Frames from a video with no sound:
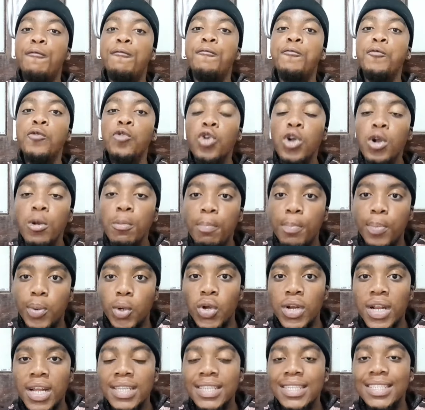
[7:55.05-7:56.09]
full
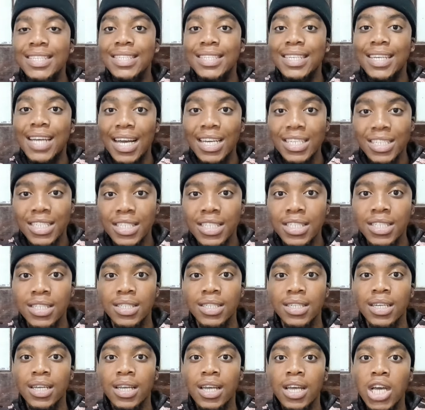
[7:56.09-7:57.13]
broader
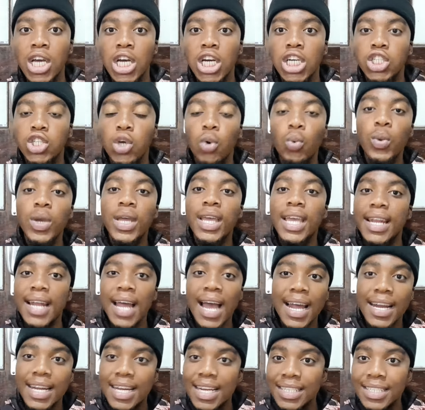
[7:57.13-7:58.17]
discussion so we can
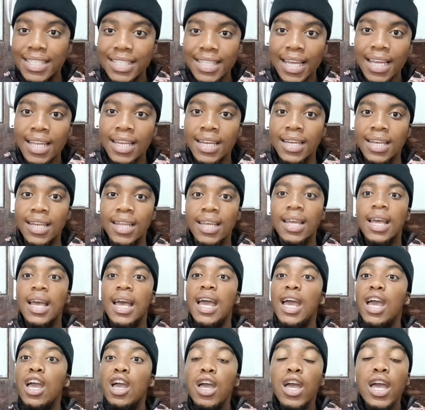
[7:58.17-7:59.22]
understand
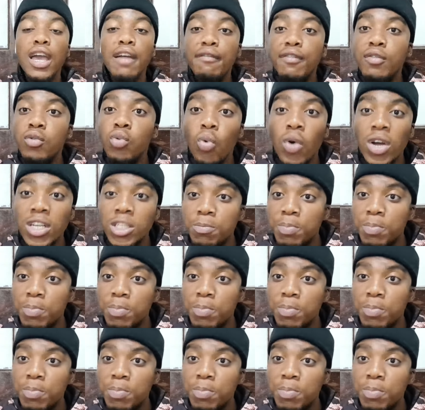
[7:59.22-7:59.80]
everyone's